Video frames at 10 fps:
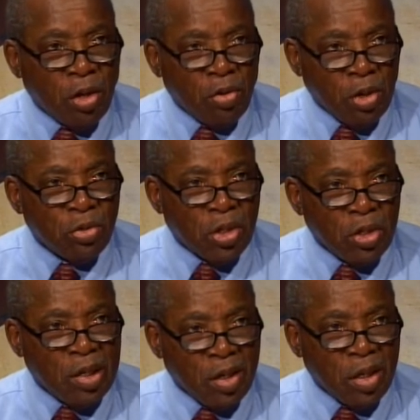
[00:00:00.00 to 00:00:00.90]
Those are
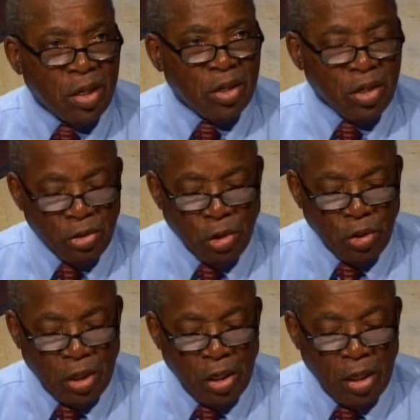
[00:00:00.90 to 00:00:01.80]
two
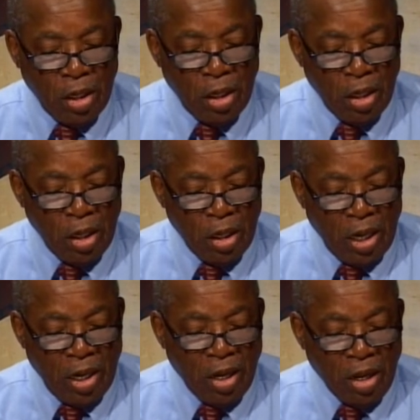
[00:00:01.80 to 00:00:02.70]
of the,
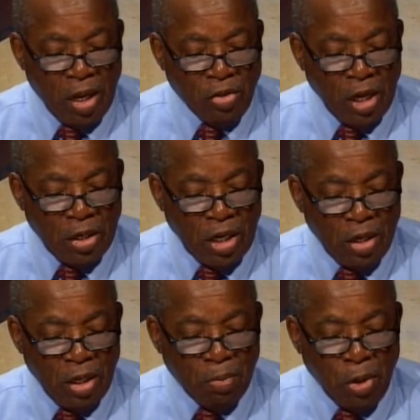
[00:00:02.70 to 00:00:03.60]
I think,
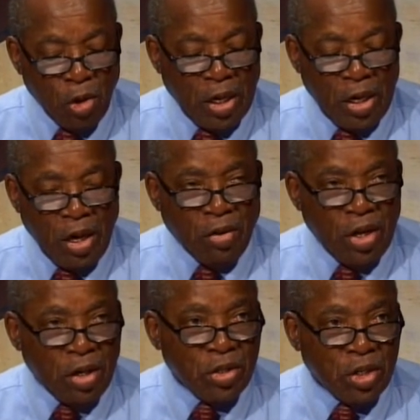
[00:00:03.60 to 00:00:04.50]
that important
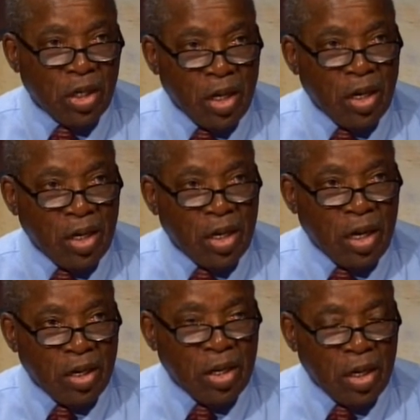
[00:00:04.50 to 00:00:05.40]
areas
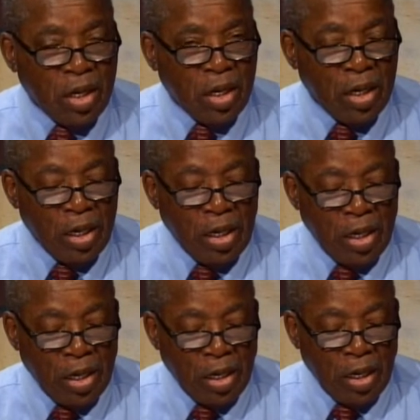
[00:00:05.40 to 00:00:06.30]
that
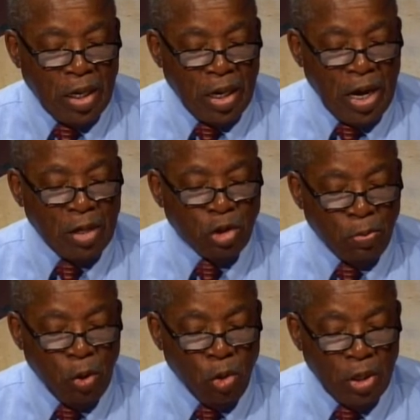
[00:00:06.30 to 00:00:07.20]
I
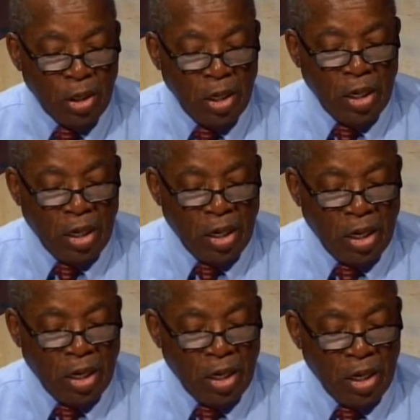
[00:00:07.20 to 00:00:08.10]
support.
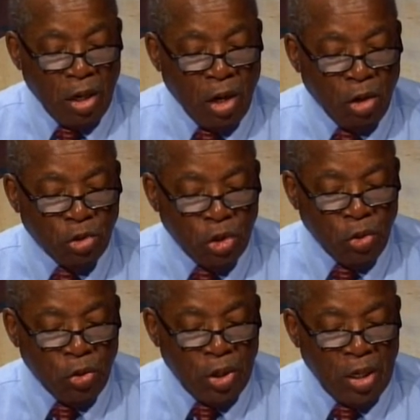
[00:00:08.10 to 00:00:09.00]

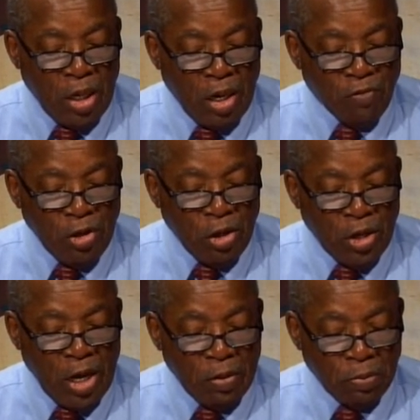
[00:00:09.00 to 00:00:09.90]
Also, I feel
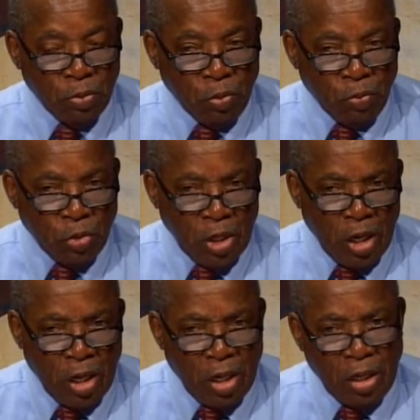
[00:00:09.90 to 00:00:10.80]
that
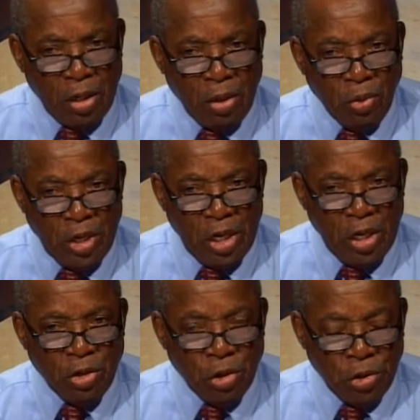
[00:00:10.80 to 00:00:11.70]
we
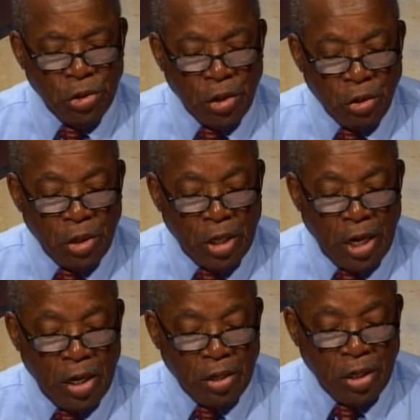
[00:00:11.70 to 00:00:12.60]
need to, look
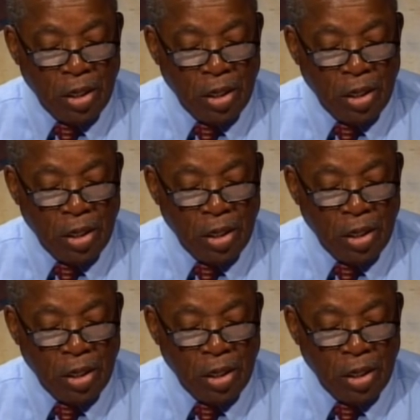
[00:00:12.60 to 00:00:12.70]
at